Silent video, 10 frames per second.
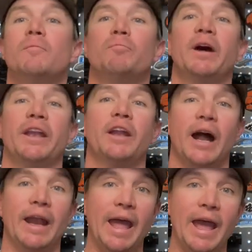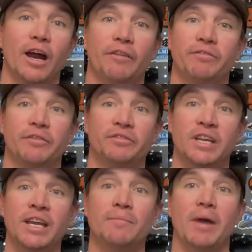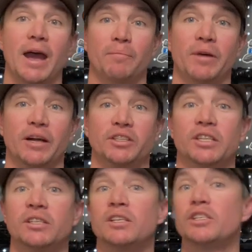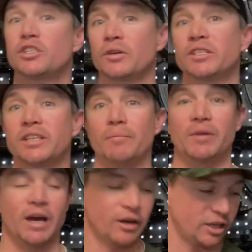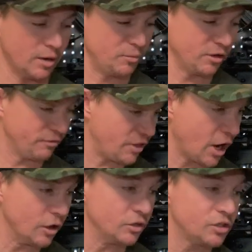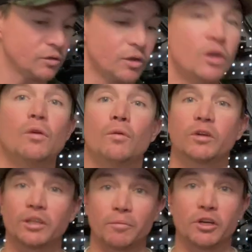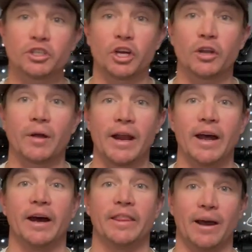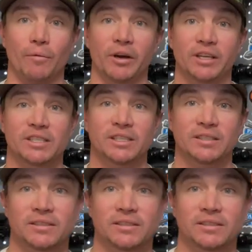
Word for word: but not A R fifteen mag pouches. So he sent me out a couple of those, which I'm going to show you right now how that works.